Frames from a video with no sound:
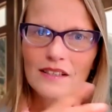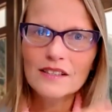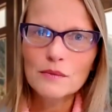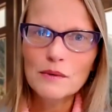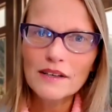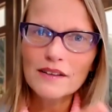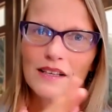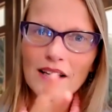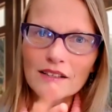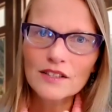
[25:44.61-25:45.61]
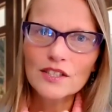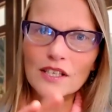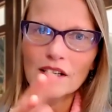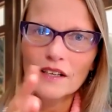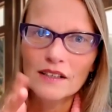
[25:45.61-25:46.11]
is where the
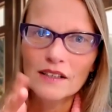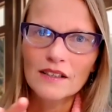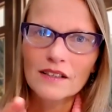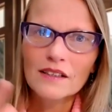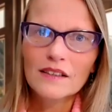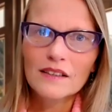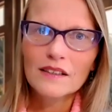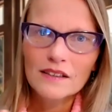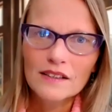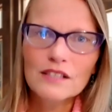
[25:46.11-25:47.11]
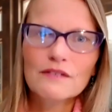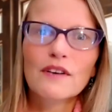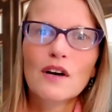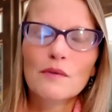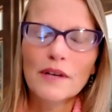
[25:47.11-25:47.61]
energy is
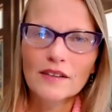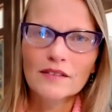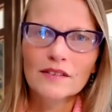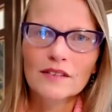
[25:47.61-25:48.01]
flowing.